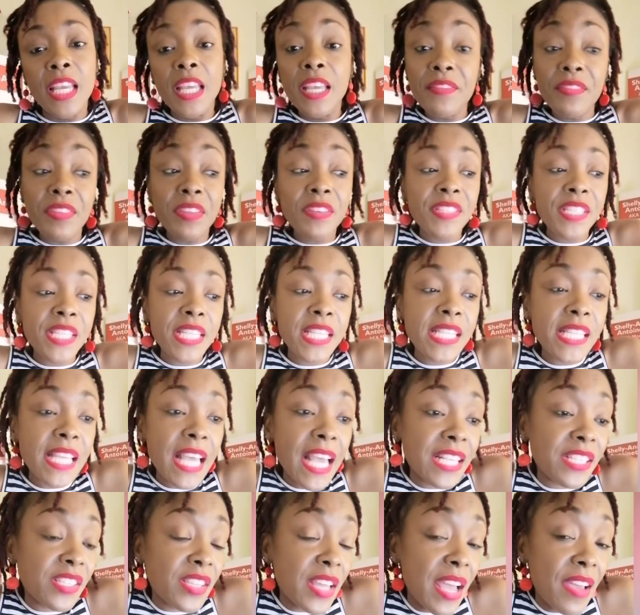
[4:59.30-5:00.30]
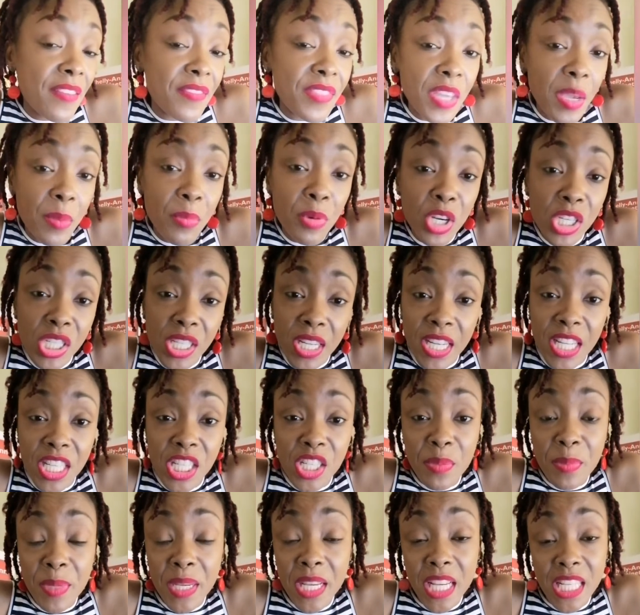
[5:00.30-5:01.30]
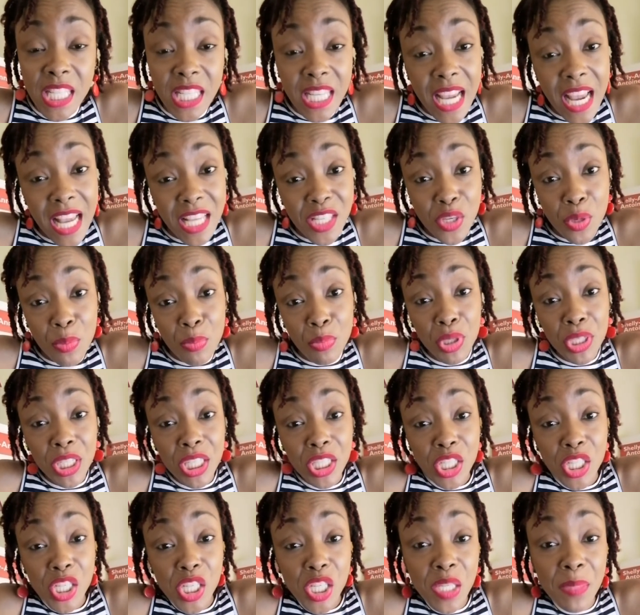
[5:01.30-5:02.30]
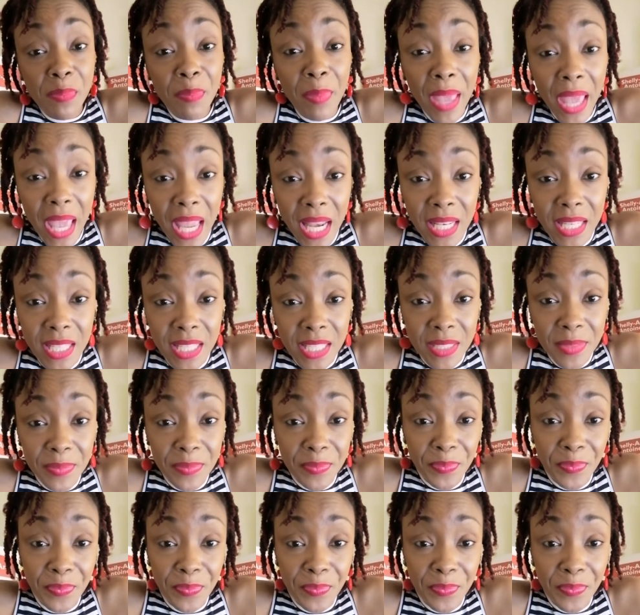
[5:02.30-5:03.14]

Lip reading: Even if she decides to have the abortion in Jamaica, she has her money to spend.